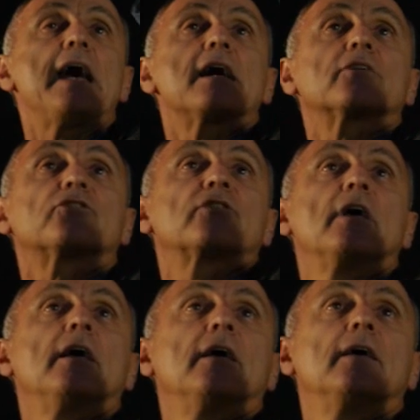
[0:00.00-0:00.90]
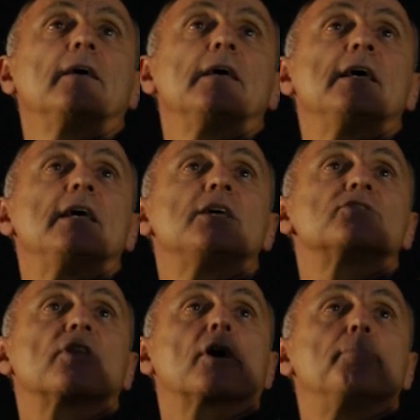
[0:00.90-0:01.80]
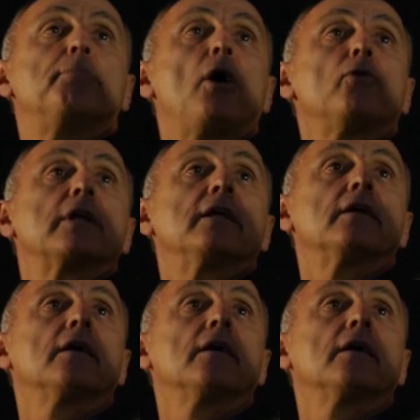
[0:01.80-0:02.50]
x is the component